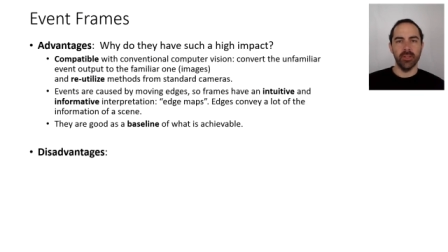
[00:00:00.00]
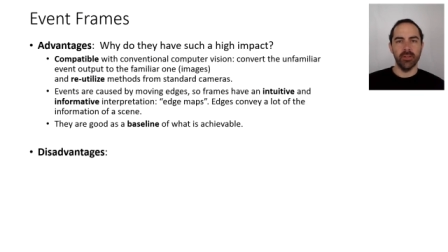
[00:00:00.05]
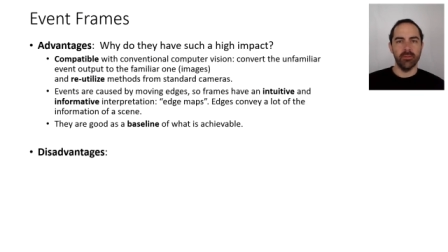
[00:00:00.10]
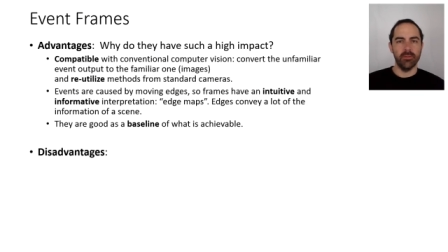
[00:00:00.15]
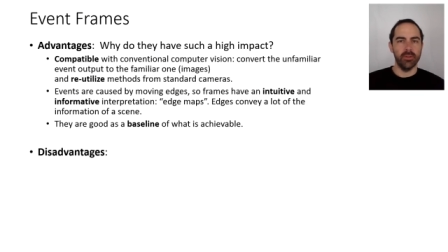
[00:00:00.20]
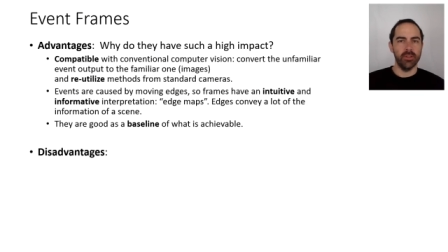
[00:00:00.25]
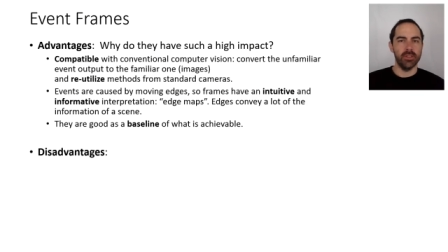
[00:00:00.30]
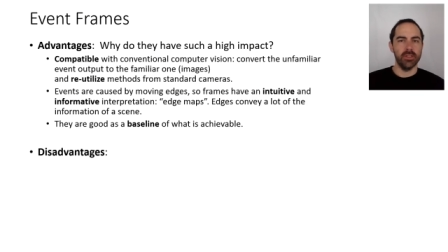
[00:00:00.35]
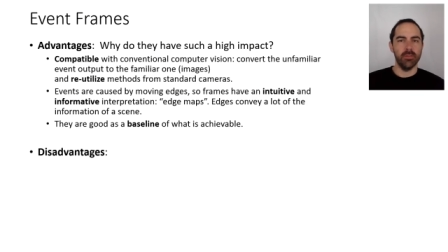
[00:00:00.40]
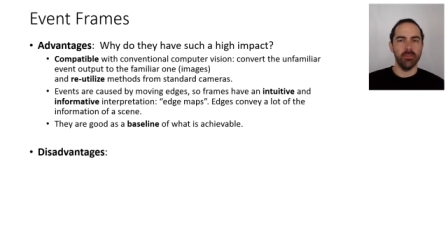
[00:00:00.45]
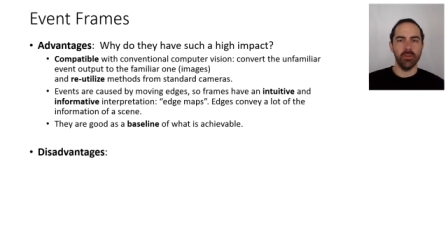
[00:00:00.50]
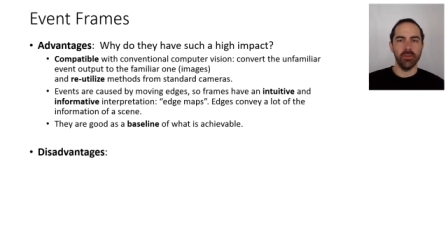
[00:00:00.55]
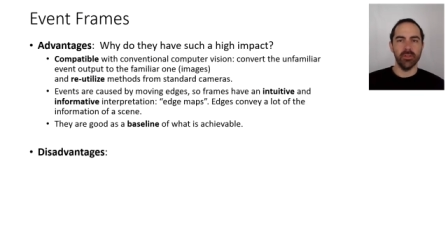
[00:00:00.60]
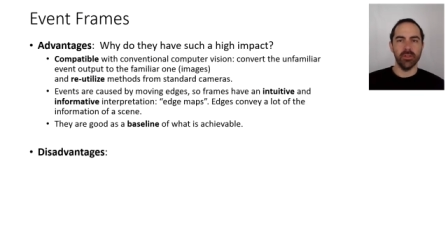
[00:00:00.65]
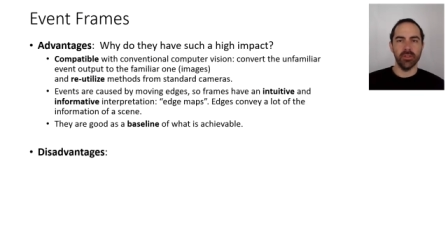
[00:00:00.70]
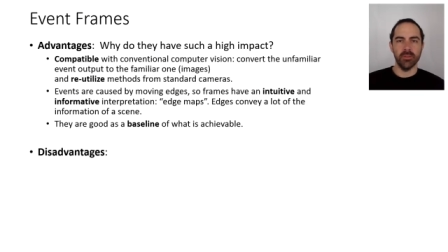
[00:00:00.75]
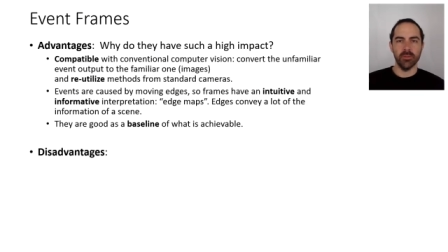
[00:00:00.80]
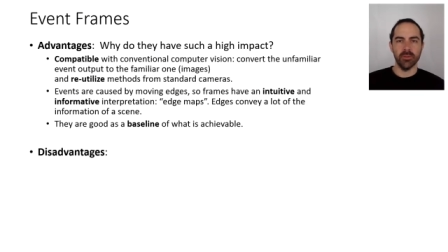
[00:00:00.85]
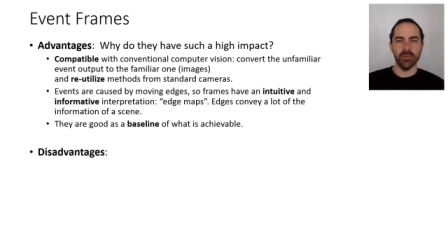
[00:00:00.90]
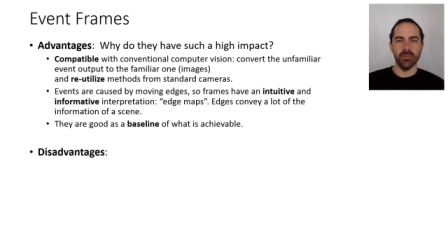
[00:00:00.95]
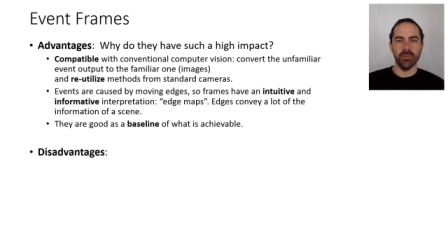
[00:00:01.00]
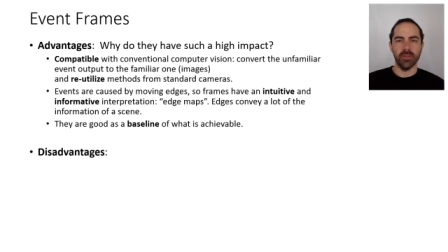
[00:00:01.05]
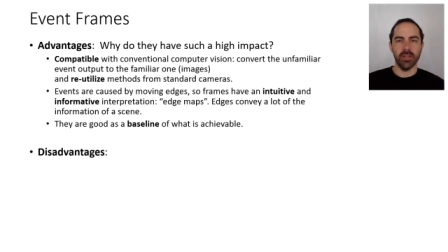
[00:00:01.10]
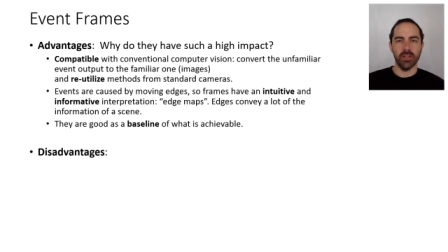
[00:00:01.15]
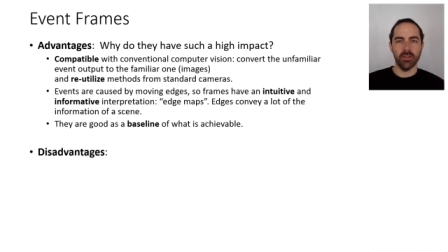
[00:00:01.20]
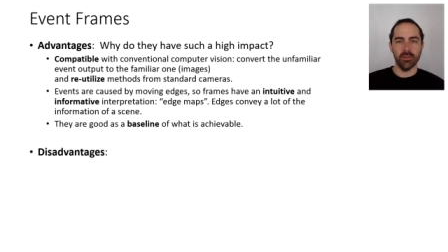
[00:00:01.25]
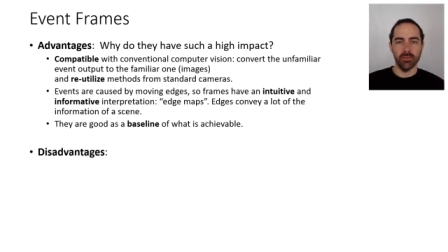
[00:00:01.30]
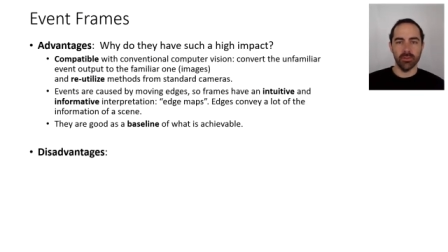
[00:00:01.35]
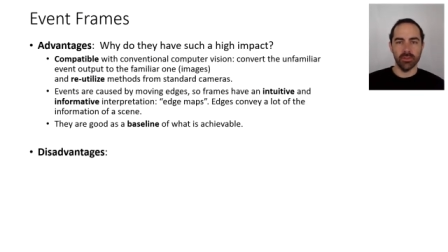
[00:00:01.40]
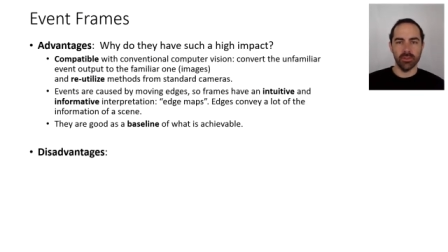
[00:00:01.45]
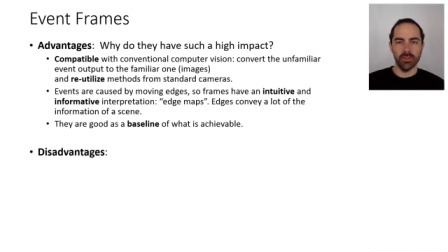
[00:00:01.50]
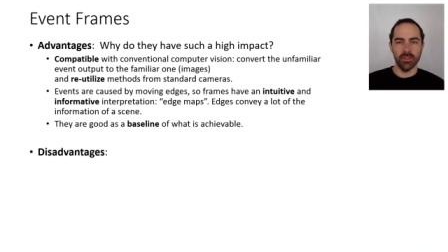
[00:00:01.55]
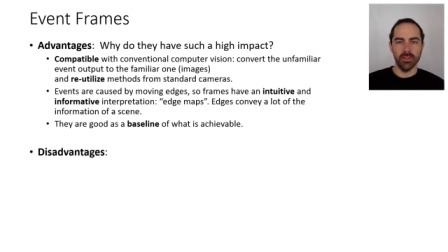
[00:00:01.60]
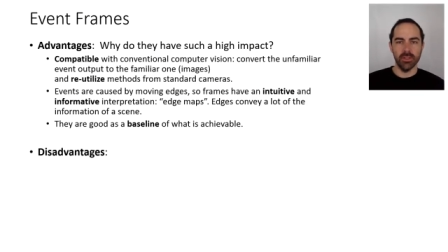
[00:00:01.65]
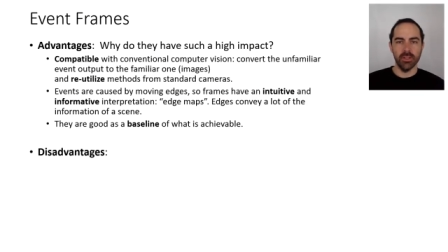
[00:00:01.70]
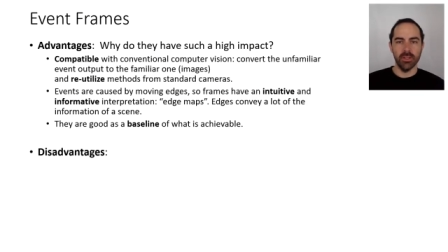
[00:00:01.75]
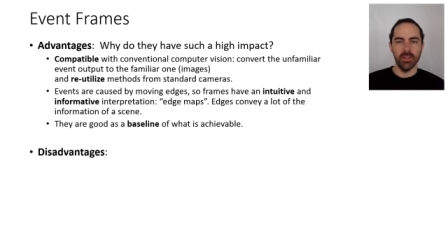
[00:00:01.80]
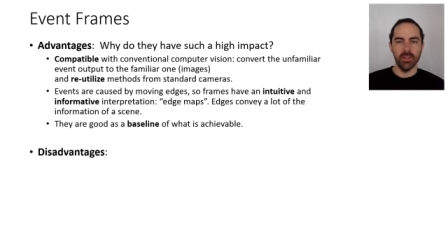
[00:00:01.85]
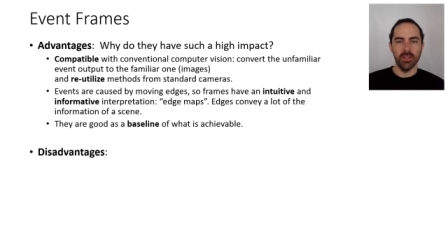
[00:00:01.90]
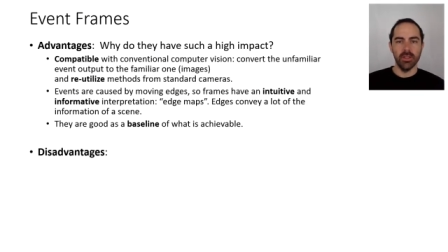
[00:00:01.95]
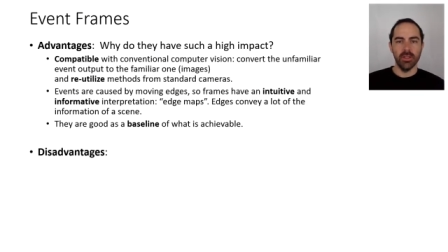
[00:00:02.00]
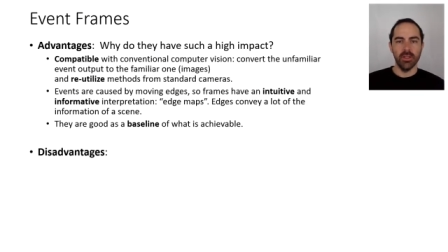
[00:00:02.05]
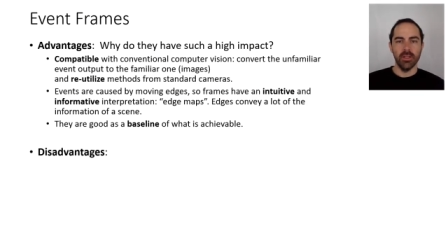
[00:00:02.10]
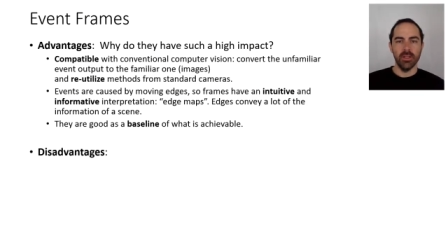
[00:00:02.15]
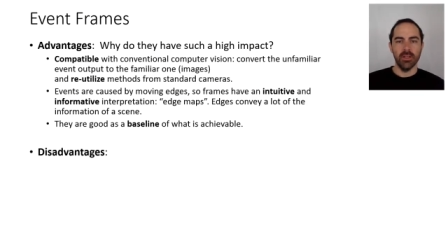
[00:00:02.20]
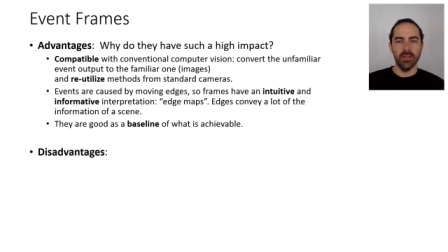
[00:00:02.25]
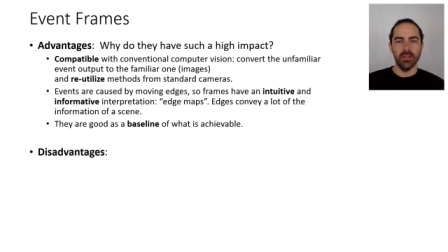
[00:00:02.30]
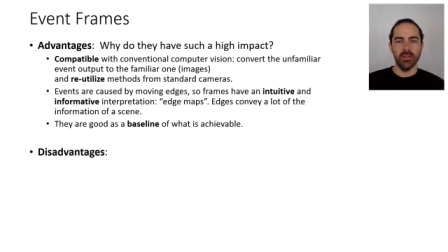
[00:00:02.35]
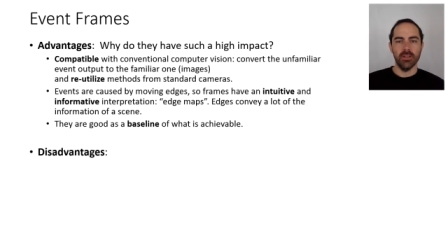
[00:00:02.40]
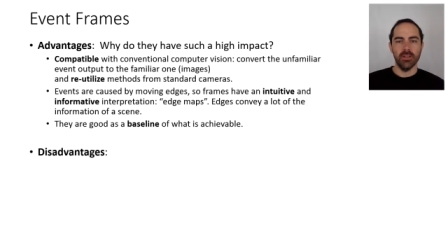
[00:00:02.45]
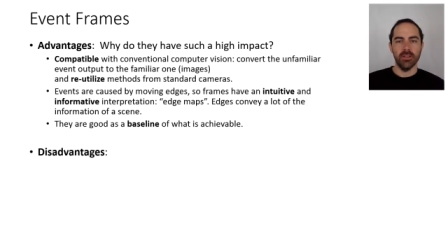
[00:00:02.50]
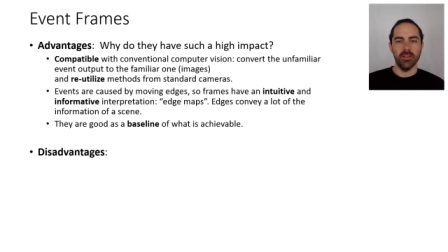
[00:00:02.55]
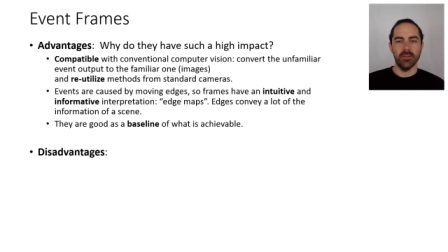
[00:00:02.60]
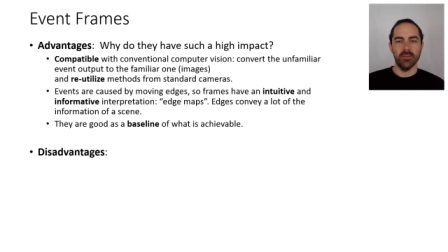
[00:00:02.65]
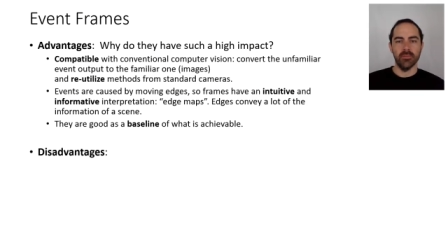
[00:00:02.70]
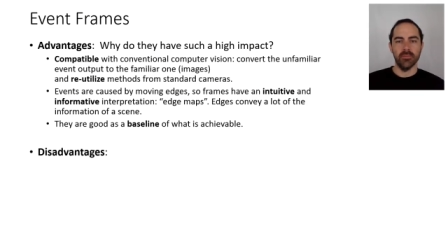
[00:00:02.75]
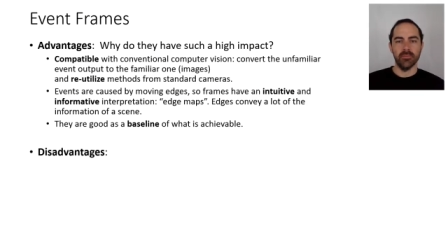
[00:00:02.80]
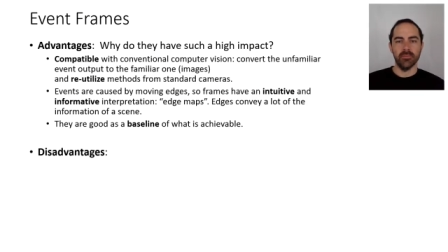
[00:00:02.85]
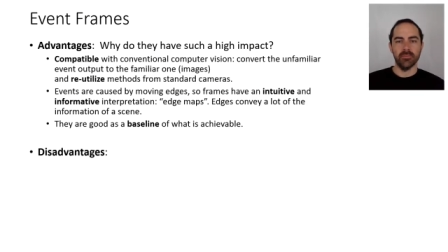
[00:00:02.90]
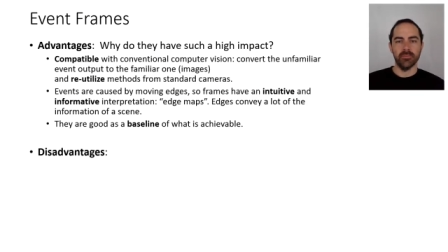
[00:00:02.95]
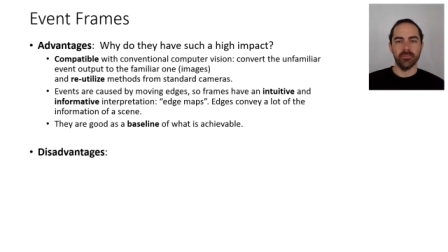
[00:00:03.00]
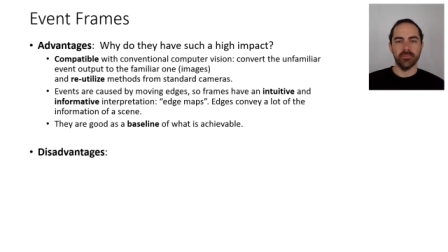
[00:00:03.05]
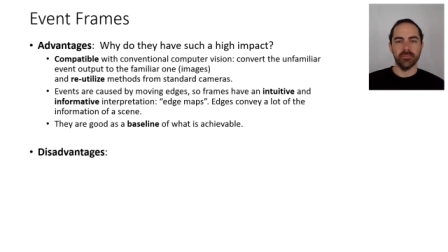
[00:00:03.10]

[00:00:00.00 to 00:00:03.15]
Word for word: for example, in terms of accuracy, um,